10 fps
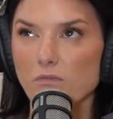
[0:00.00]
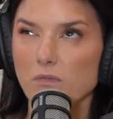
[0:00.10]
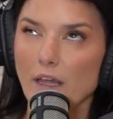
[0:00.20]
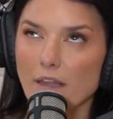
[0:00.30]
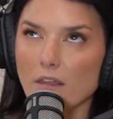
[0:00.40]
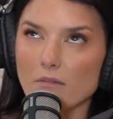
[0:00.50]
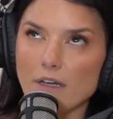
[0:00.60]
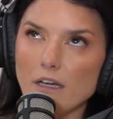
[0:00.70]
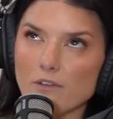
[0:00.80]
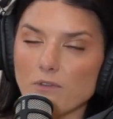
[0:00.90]
like
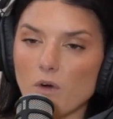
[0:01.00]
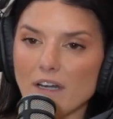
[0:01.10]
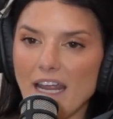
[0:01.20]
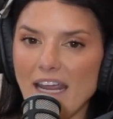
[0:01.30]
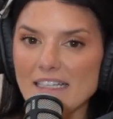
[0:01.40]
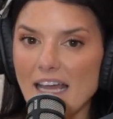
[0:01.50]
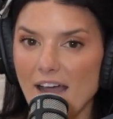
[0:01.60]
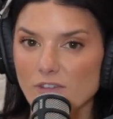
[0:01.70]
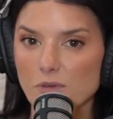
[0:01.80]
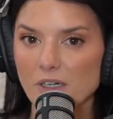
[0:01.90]
3 or 4 days
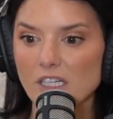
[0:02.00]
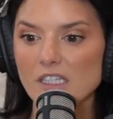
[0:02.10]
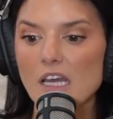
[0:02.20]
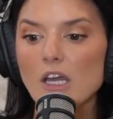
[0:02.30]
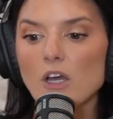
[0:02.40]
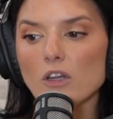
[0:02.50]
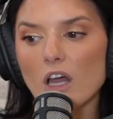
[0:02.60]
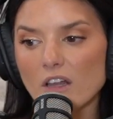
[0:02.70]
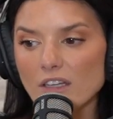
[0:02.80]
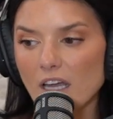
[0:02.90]
afterwards.
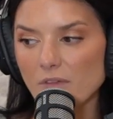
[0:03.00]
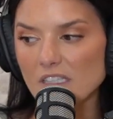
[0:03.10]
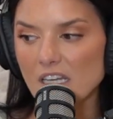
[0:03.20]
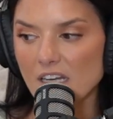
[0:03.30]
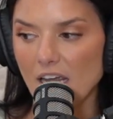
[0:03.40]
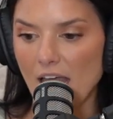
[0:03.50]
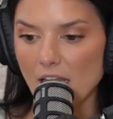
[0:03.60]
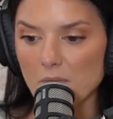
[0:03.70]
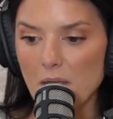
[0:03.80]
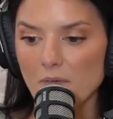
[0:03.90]
Luckily, I was in
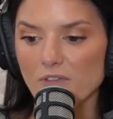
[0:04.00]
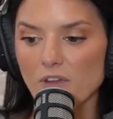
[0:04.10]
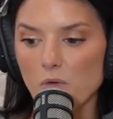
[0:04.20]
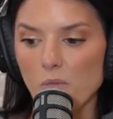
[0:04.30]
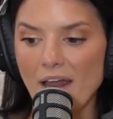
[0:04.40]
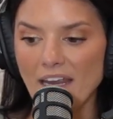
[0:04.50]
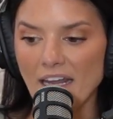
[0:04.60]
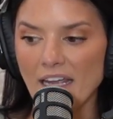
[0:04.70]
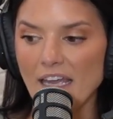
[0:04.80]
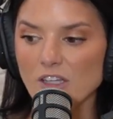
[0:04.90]
Alabama for the
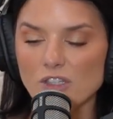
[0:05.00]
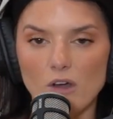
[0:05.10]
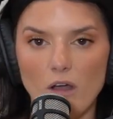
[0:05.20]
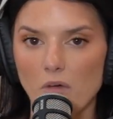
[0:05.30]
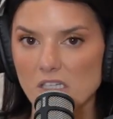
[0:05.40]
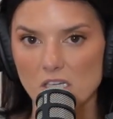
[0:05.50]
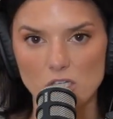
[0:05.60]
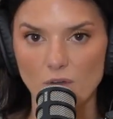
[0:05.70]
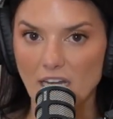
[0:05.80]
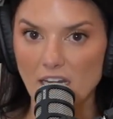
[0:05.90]
wedding. And so I wasn't
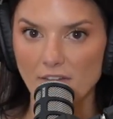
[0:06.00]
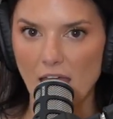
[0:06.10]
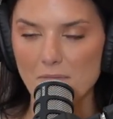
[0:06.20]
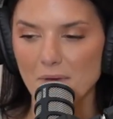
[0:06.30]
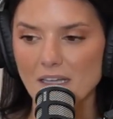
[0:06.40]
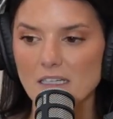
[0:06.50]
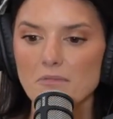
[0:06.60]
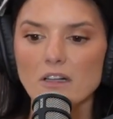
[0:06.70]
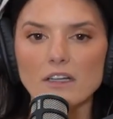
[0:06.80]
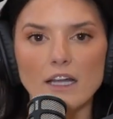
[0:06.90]
doing any of that. But
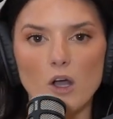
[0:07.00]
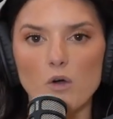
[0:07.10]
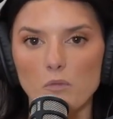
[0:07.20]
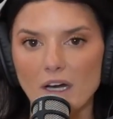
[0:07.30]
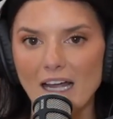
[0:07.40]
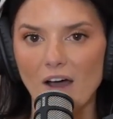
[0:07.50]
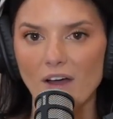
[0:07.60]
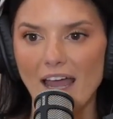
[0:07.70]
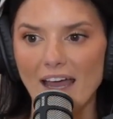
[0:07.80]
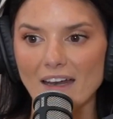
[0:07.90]
typically I go and work
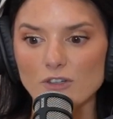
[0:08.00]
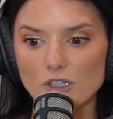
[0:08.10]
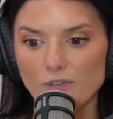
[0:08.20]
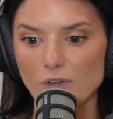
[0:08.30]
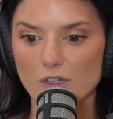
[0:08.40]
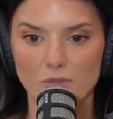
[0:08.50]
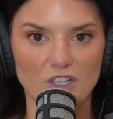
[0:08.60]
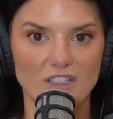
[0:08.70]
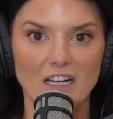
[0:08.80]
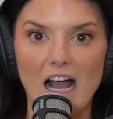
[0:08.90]
out at True Fusion,
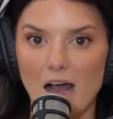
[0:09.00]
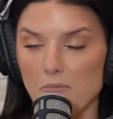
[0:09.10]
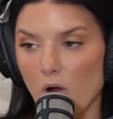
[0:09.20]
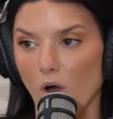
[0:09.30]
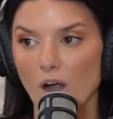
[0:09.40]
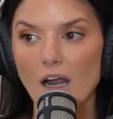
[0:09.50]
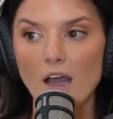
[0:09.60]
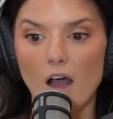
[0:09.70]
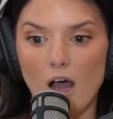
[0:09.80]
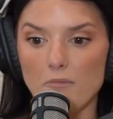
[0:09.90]
which is like hot bar,
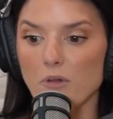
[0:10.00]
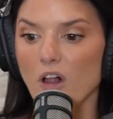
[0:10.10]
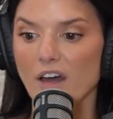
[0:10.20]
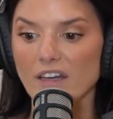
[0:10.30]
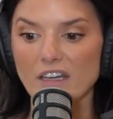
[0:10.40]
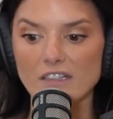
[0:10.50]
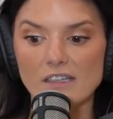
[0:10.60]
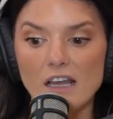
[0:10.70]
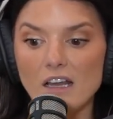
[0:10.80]
hot Pilates,